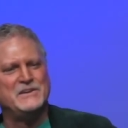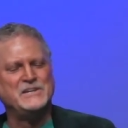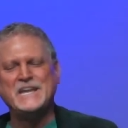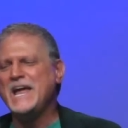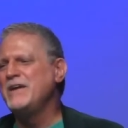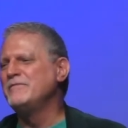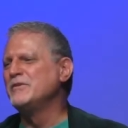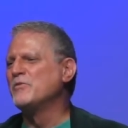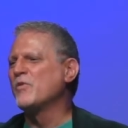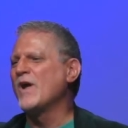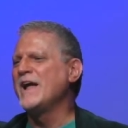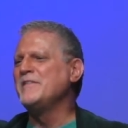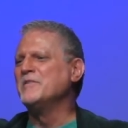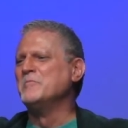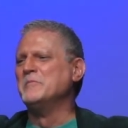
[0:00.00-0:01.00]
David,
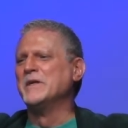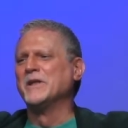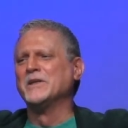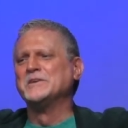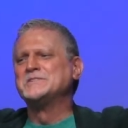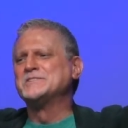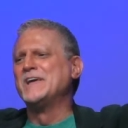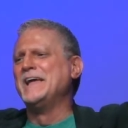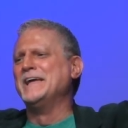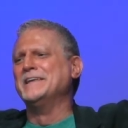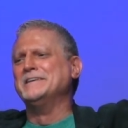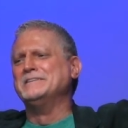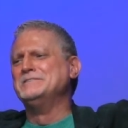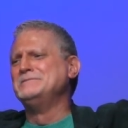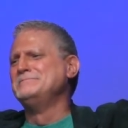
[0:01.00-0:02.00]
right in the middle of
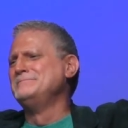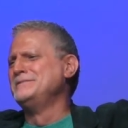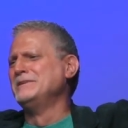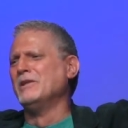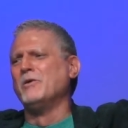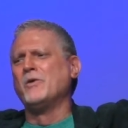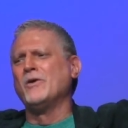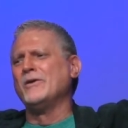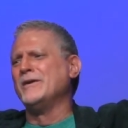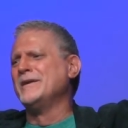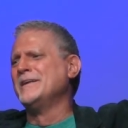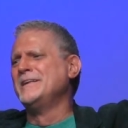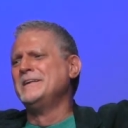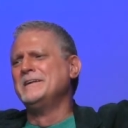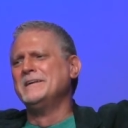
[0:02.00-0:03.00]
saying, Lord,
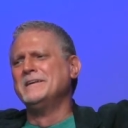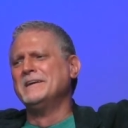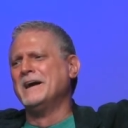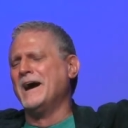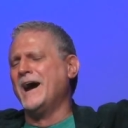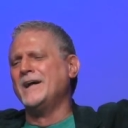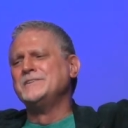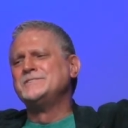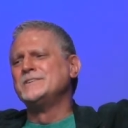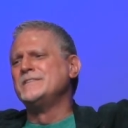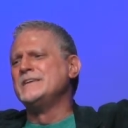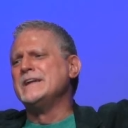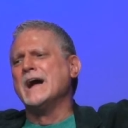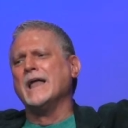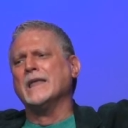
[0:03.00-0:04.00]
unto
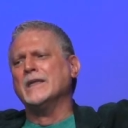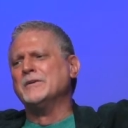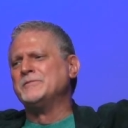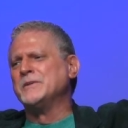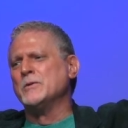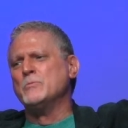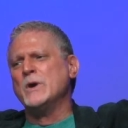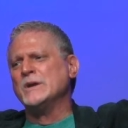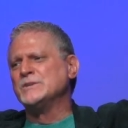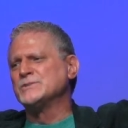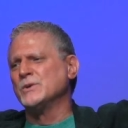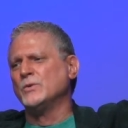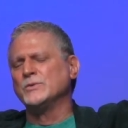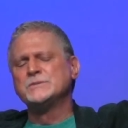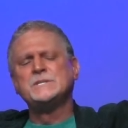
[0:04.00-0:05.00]
thee I lift up my
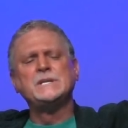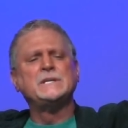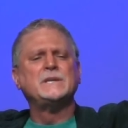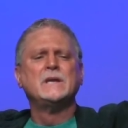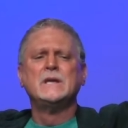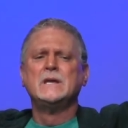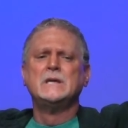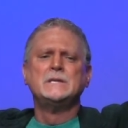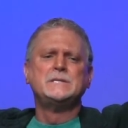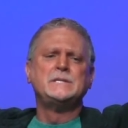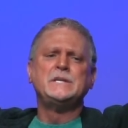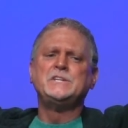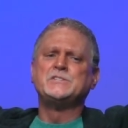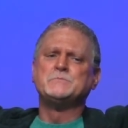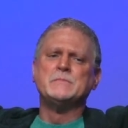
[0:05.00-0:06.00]
soul. Te-
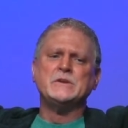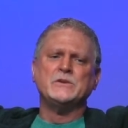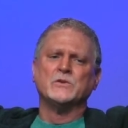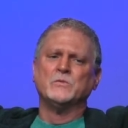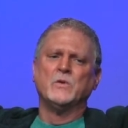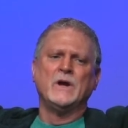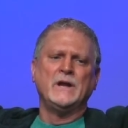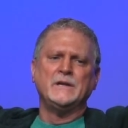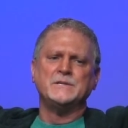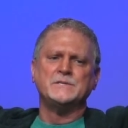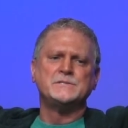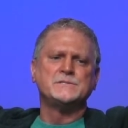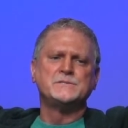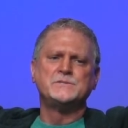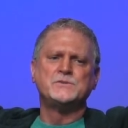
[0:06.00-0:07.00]
teach me your ways.
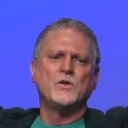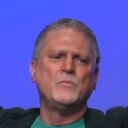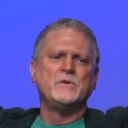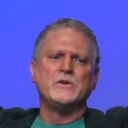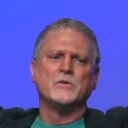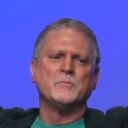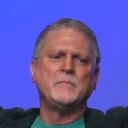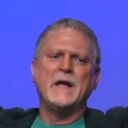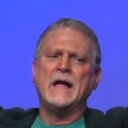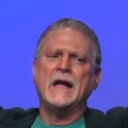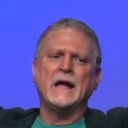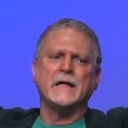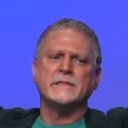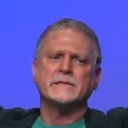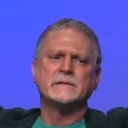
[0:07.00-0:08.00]
Show me your
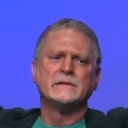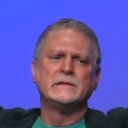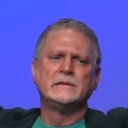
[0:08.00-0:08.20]
path.